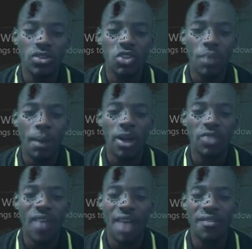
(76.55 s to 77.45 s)
3 to the power minus
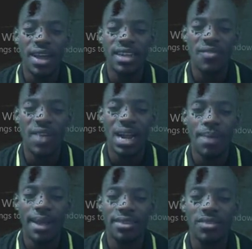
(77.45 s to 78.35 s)
5n divided
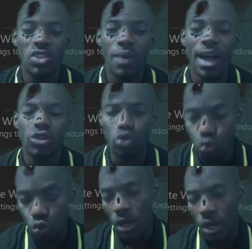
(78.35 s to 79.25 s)
by 3 to the power 2.